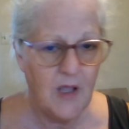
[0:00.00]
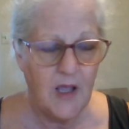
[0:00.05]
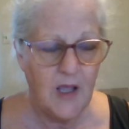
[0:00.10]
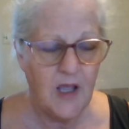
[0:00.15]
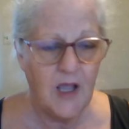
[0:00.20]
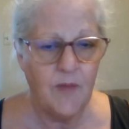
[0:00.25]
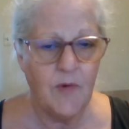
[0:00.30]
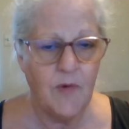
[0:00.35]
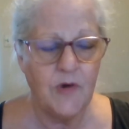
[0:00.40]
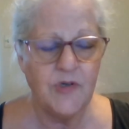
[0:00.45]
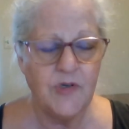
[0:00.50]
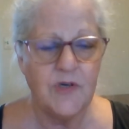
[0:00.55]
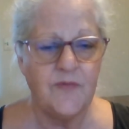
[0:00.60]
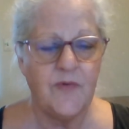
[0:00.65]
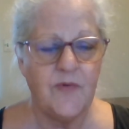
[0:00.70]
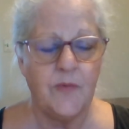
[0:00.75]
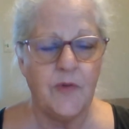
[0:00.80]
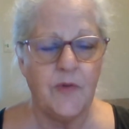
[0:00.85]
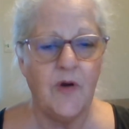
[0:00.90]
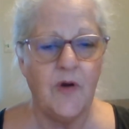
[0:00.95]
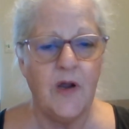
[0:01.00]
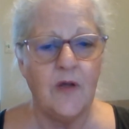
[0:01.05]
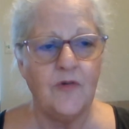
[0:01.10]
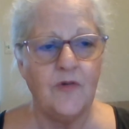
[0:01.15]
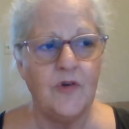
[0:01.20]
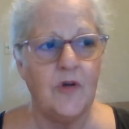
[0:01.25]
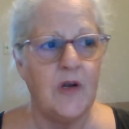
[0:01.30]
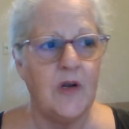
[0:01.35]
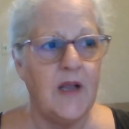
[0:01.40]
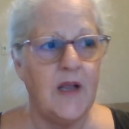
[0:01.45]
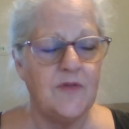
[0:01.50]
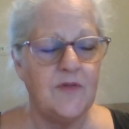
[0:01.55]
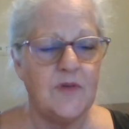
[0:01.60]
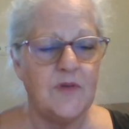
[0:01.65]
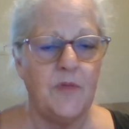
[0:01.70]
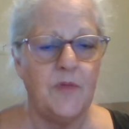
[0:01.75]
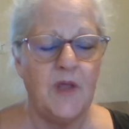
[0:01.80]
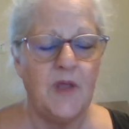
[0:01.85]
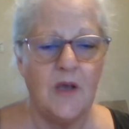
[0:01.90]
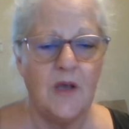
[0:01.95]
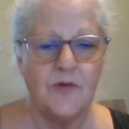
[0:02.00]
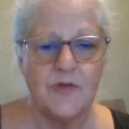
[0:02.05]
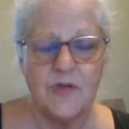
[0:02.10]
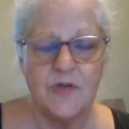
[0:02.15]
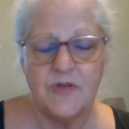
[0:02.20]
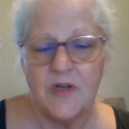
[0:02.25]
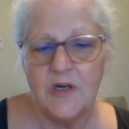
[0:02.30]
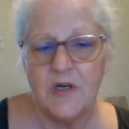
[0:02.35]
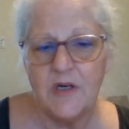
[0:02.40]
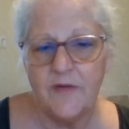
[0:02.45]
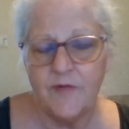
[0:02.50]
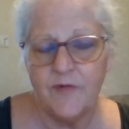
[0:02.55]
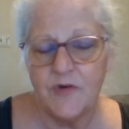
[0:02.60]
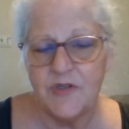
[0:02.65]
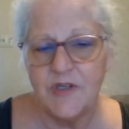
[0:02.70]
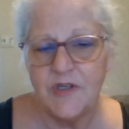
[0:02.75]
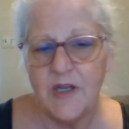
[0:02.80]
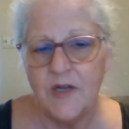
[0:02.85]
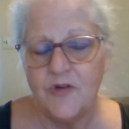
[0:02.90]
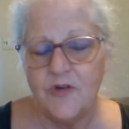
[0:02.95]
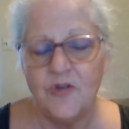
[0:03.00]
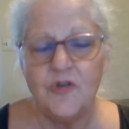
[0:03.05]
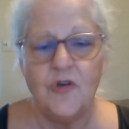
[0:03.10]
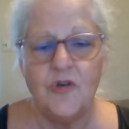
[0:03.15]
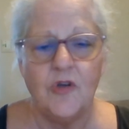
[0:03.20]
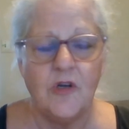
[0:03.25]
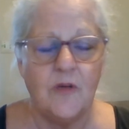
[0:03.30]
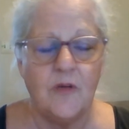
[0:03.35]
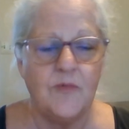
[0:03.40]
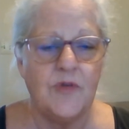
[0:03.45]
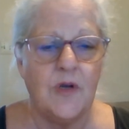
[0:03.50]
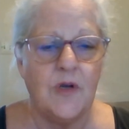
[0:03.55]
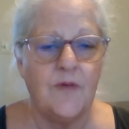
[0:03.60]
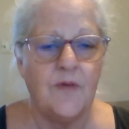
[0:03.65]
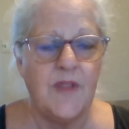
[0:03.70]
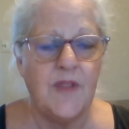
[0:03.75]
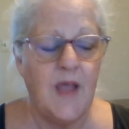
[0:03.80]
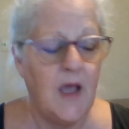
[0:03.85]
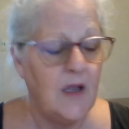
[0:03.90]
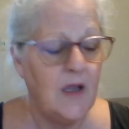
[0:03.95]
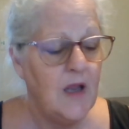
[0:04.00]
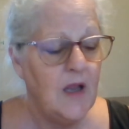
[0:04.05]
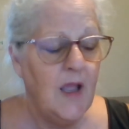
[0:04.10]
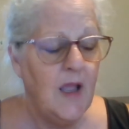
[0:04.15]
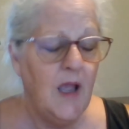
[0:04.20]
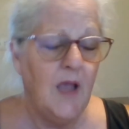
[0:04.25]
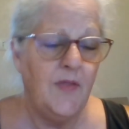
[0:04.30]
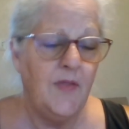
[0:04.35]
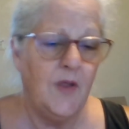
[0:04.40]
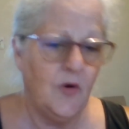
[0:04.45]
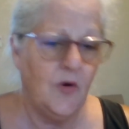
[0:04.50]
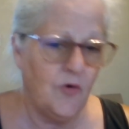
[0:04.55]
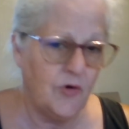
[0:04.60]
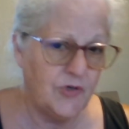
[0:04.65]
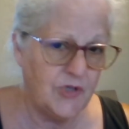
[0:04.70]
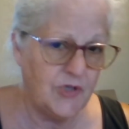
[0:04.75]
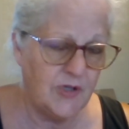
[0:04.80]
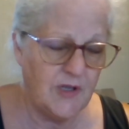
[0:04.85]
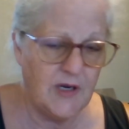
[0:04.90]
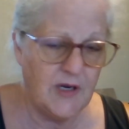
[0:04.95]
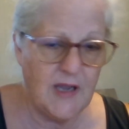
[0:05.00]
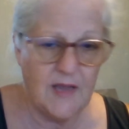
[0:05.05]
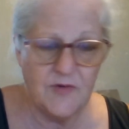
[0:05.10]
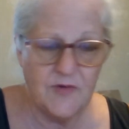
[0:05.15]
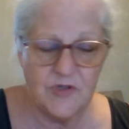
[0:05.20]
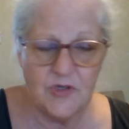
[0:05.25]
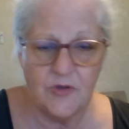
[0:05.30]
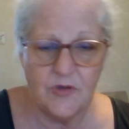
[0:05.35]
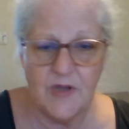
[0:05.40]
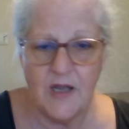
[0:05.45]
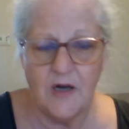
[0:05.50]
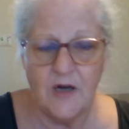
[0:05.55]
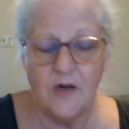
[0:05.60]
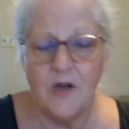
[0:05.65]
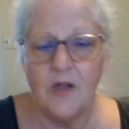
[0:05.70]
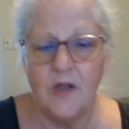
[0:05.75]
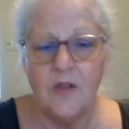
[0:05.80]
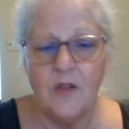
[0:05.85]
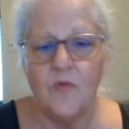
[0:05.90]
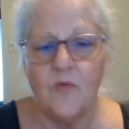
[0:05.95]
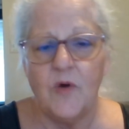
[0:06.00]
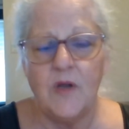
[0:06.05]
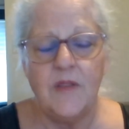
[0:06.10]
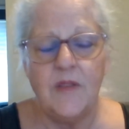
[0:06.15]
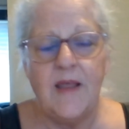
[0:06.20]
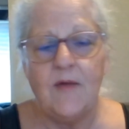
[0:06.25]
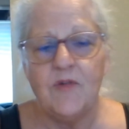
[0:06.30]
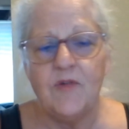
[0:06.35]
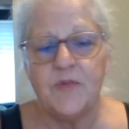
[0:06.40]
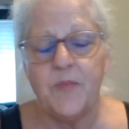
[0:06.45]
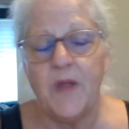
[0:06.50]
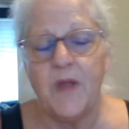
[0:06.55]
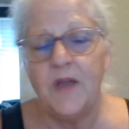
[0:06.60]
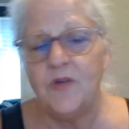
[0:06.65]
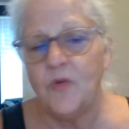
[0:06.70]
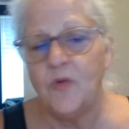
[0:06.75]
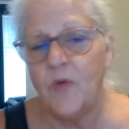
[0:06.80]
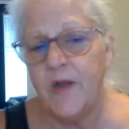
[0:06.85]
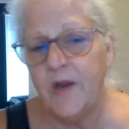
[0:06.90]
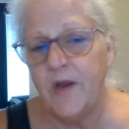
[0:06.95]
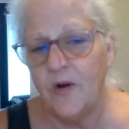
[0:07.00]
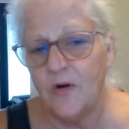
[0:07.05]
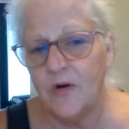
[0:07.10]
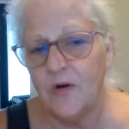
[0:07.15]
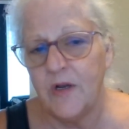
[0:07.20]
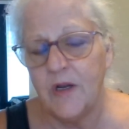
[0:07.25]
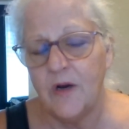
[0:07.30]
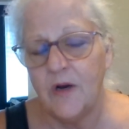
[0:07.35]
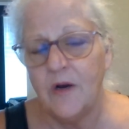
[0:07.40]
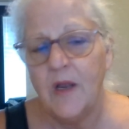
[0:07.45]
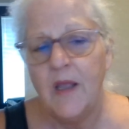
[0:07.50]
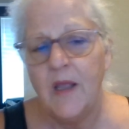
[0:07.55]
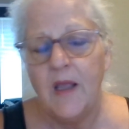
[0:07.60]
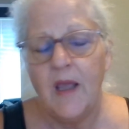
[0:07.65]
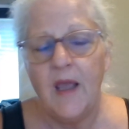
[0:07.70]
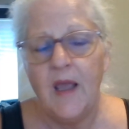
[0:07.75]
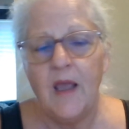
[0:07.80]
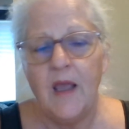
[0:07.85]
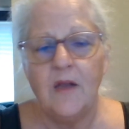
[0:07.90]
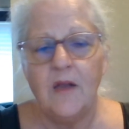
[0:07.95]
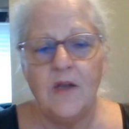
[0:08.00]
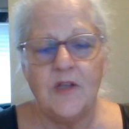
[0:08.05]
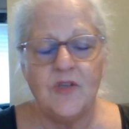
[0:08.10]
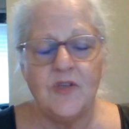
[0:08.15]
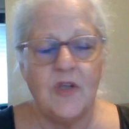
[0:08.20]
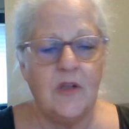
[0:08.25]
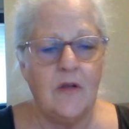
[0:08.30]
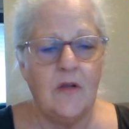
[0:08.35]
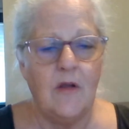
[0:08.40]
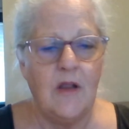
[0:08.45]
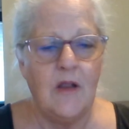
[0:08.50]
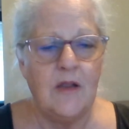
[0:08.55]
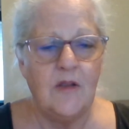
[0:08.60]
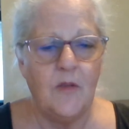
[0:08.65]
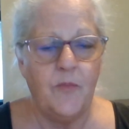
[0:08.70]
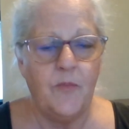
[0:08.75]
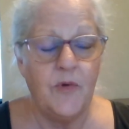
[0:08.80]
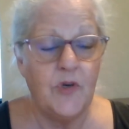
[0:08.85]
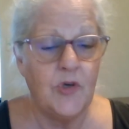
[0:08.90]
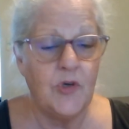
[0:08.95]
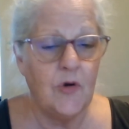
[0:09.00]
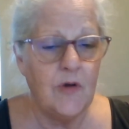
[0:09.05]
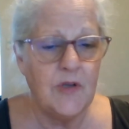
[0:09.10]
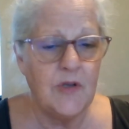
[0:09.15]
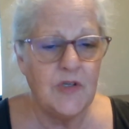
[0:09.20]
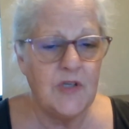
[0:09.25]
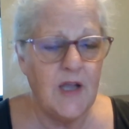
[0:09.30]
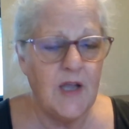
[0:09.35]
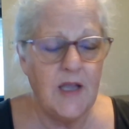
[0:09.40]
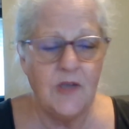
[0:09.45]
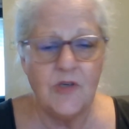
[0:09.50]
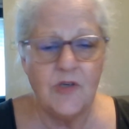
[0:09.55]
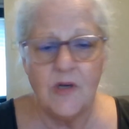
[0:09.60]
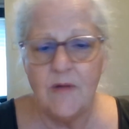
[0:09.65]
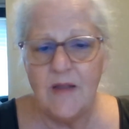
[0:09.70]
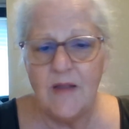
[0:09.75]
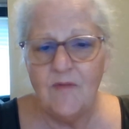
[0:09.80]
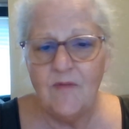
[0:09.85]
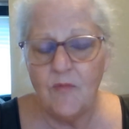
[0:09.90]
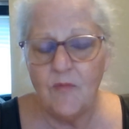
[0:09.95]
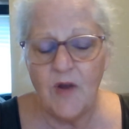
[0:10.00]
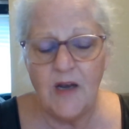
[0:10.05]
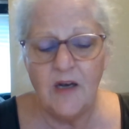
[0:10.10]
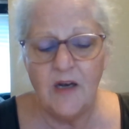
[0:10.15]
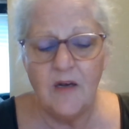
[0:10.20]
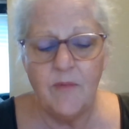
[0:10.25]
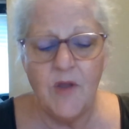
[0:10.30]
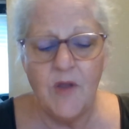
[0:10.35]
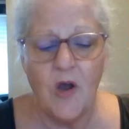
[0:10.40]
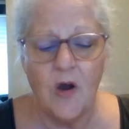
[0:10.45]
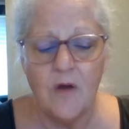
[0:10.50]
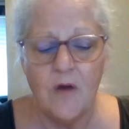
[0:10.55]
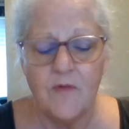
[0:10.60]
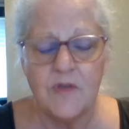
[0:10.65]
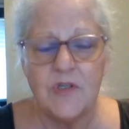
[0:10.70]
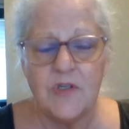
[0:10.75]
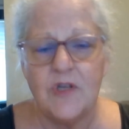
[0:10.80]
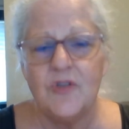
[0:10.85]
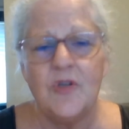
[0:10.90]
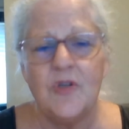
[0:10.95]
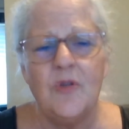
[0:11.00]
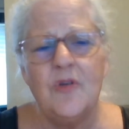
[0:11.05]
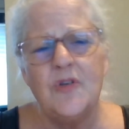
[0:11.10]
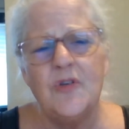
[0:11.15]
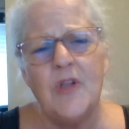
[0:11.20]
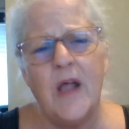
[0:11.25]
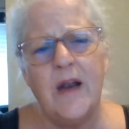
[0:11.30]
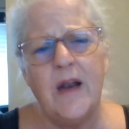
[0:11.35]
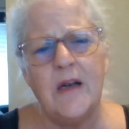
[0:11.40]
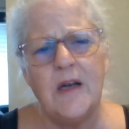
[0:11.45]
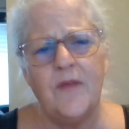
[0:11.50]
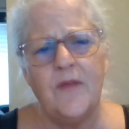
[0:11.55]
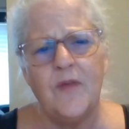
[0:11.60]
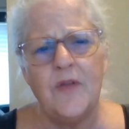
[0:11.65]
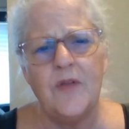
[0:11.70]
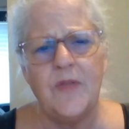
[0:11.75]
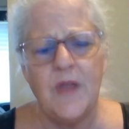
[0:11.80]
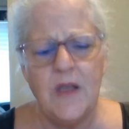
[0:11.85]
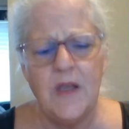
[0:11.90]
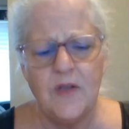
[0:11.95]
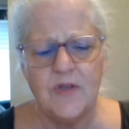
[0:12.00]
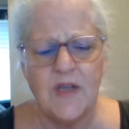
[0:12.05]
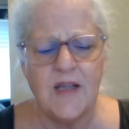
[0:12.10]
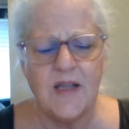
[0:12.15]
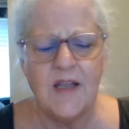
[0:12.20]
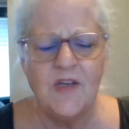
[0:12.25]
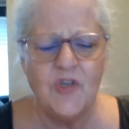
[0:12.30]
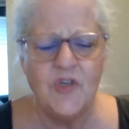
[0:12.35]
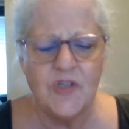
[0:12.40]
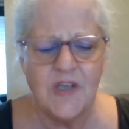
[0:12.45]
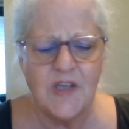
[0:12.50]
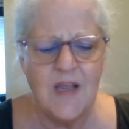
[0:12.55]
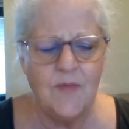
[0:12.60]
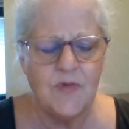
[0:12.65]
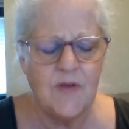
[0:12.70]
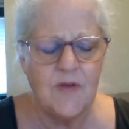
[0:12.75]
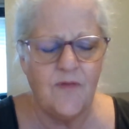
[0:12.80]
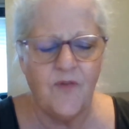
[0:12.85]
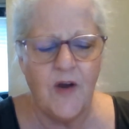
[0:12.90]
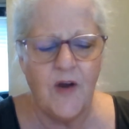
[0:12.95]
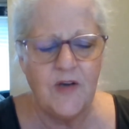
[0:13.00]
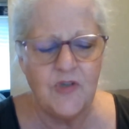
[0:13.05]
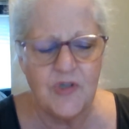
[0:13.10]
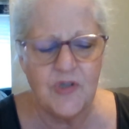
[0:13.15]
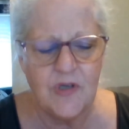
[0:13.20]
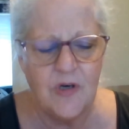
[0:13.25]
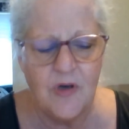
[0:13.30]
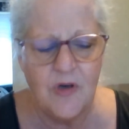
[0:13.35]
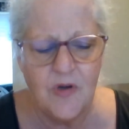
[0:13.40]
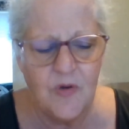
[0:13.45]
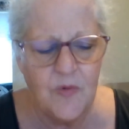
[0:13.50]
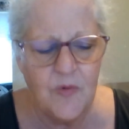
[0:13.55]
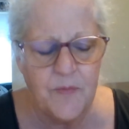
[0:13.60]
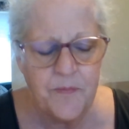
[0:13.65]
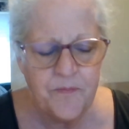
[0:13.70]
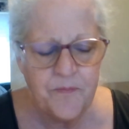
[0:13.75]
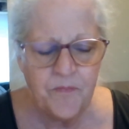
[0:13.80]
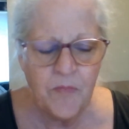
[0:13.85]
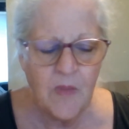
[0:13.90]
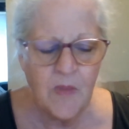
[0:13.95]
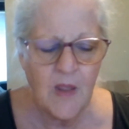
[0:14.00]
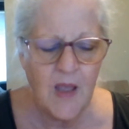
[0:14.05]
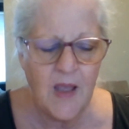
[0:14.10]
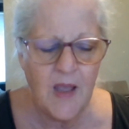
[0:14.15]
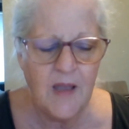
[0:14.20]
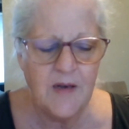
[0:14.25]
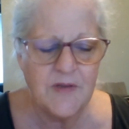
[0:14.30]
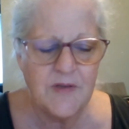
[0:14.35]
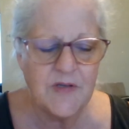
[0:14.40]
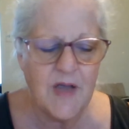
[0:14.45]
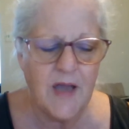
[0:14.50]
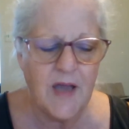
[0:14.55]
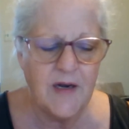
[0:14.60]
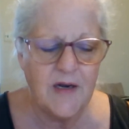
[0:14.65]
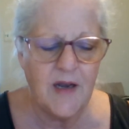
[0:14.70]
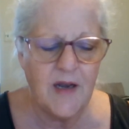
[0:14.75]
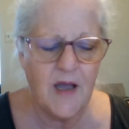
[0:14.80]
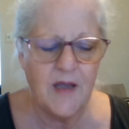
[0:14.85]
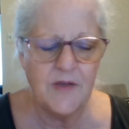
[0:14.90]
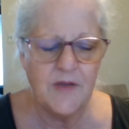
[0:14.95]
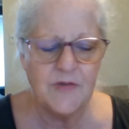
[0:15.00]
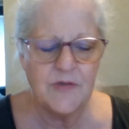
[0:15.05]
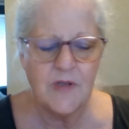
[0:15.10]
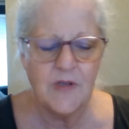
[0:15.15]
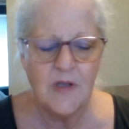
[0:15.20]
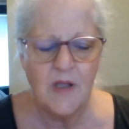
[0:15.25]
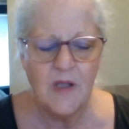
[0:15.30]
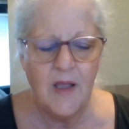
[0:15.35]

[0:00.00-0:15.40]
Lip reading: emerging from the ground, you're going to have something else that's in a different stage that you can observe in that. And then, of course, you have still yet another one that was planted away earlier, and it's in the maturing stage and even ready to be harvested. So there's a lot of different things. It just keeps it fresh and new, and it's kind of nice.